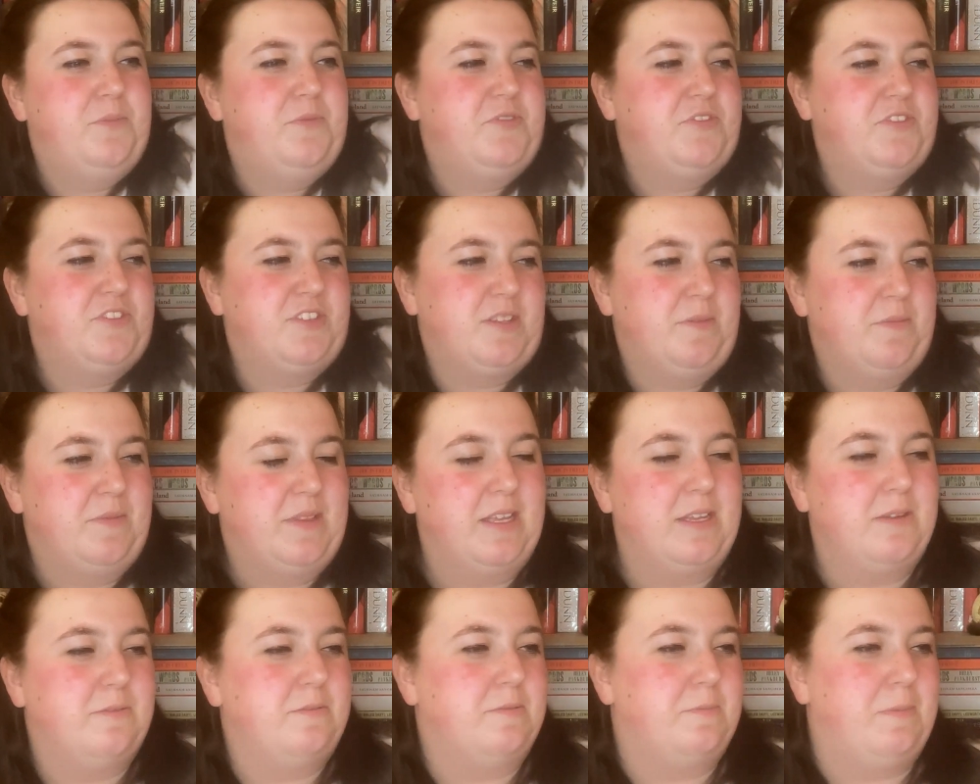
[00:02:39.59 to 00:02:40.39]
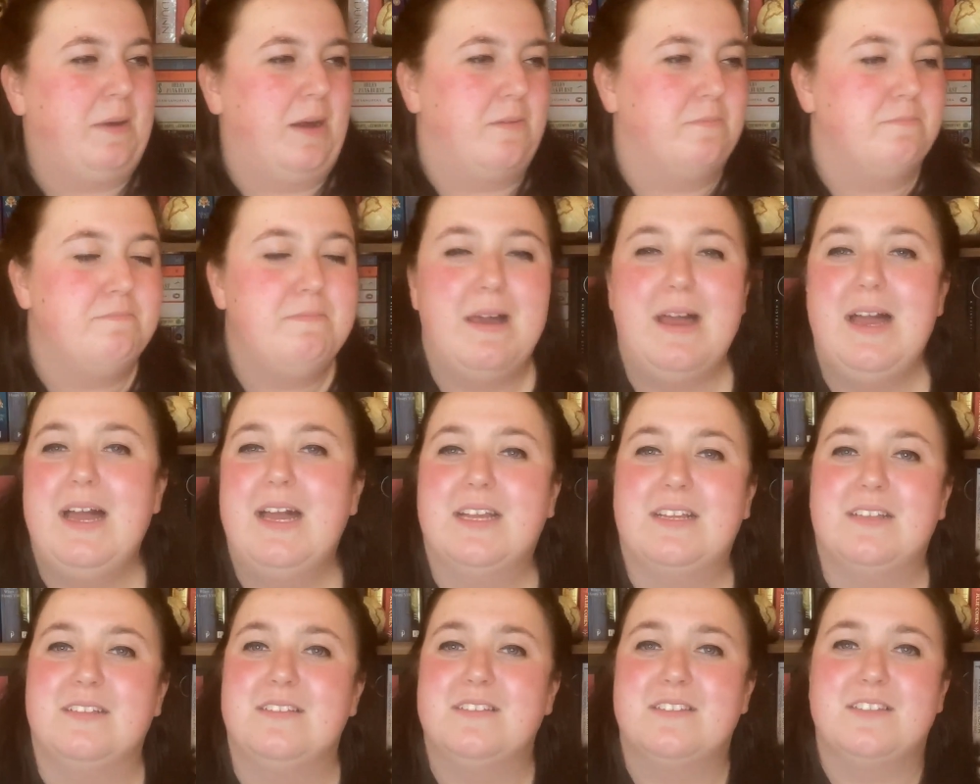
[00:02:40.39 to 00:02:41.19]
something about
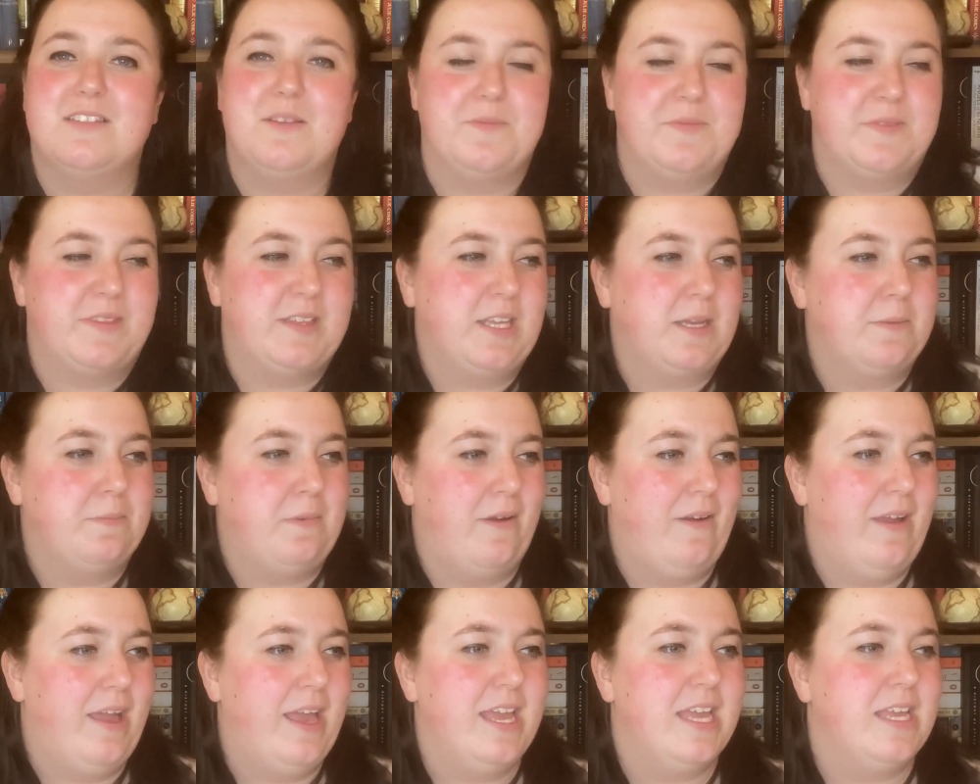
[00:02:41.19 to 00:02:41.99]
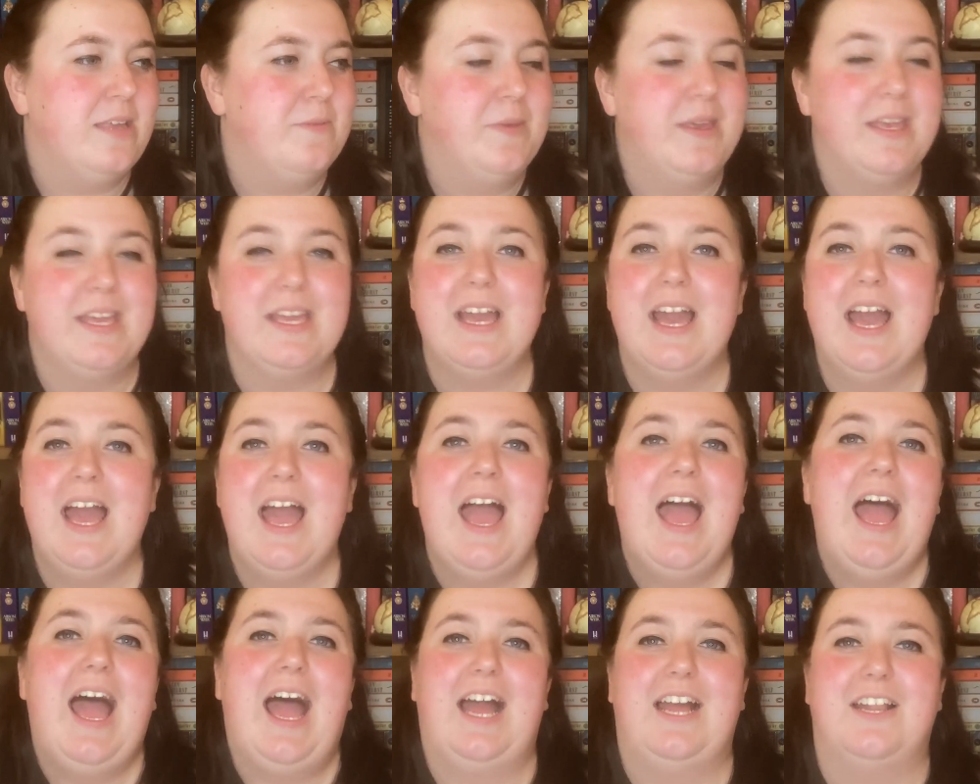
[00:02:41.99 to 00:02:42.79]
Meg and something about Amy,
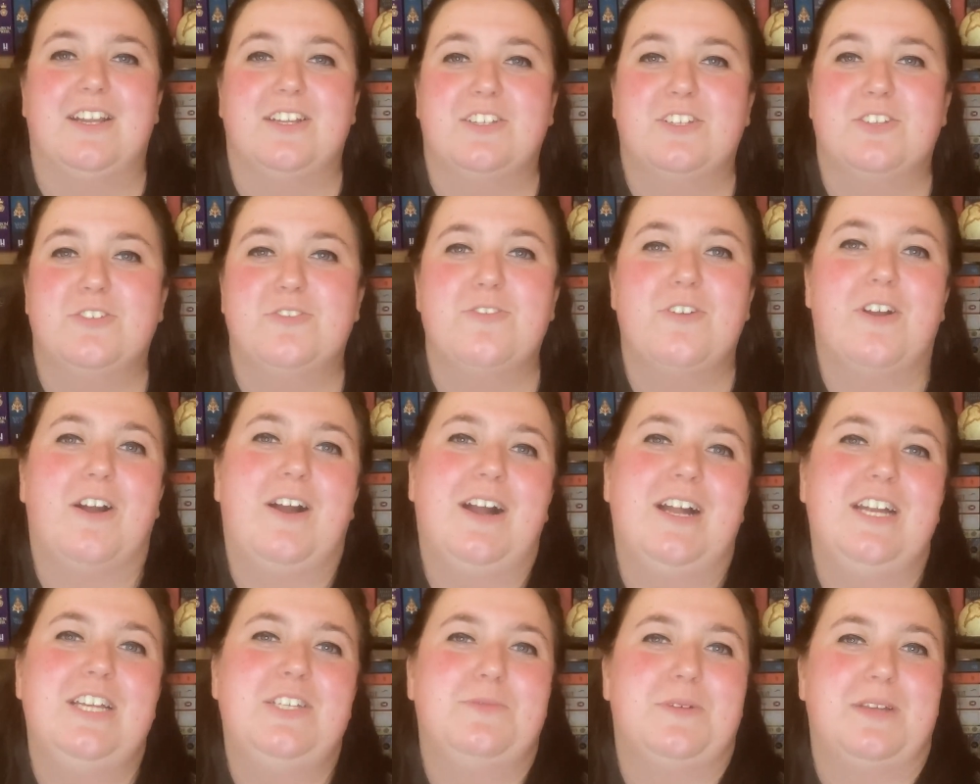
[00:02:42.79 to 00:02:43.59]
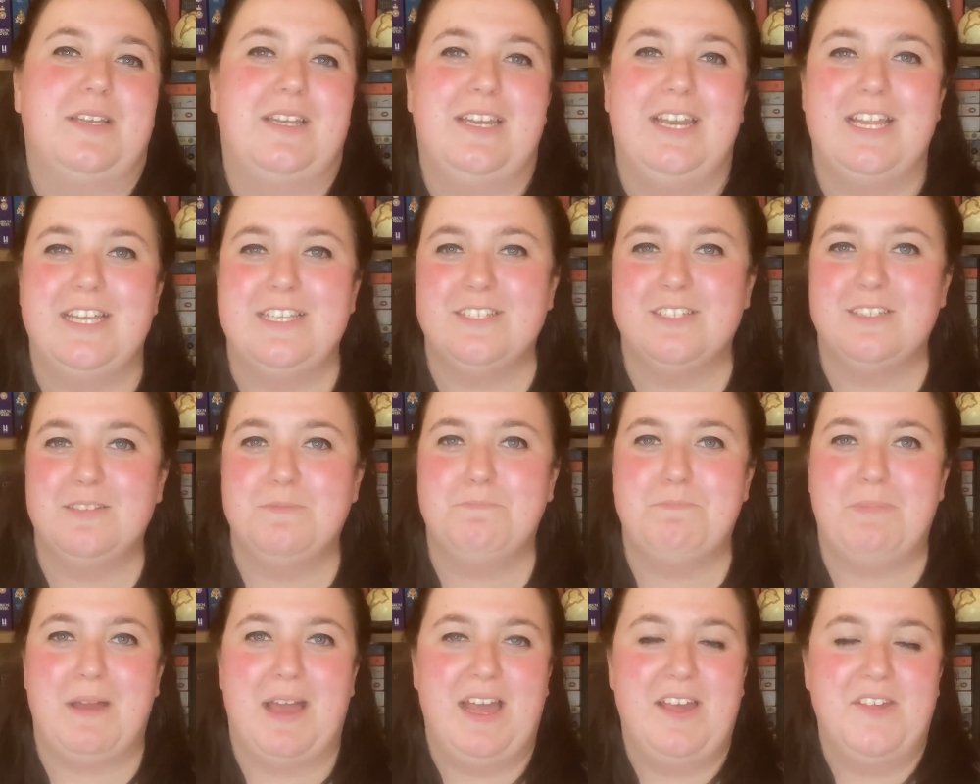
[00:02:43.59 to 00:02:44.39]
and cried when little
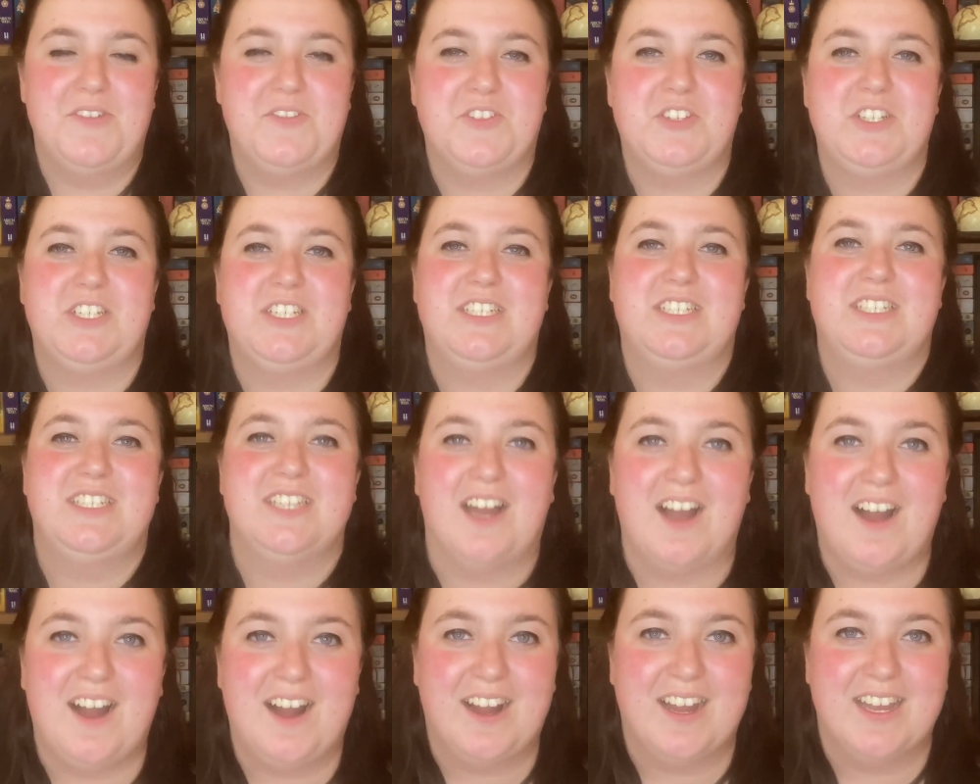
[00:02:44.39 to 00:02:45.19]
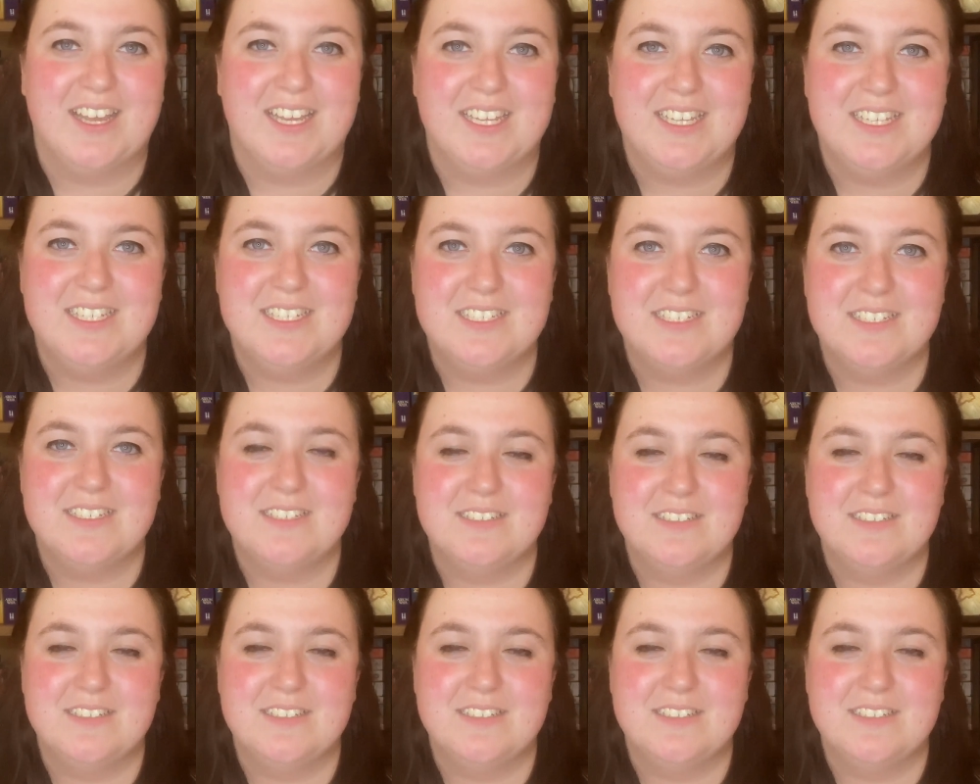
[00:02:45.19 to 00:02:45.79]
Beth died.